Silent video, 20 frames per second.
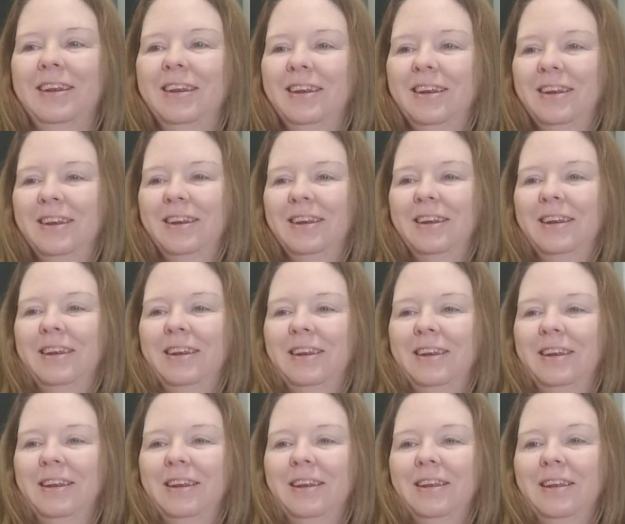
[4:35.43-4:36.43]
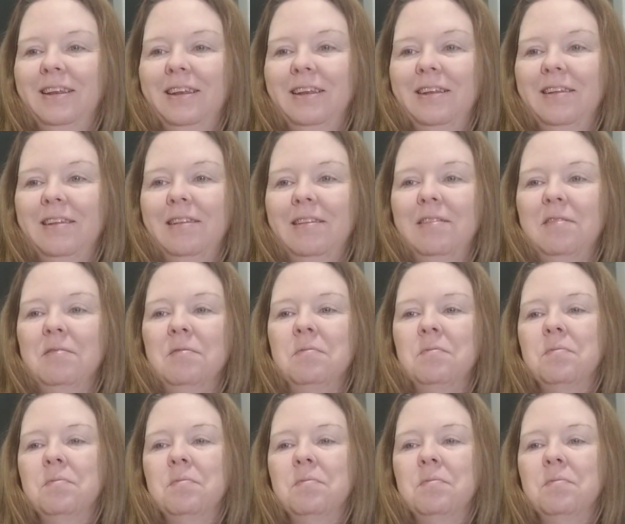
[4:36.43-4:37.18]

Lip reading: Nobody speaks.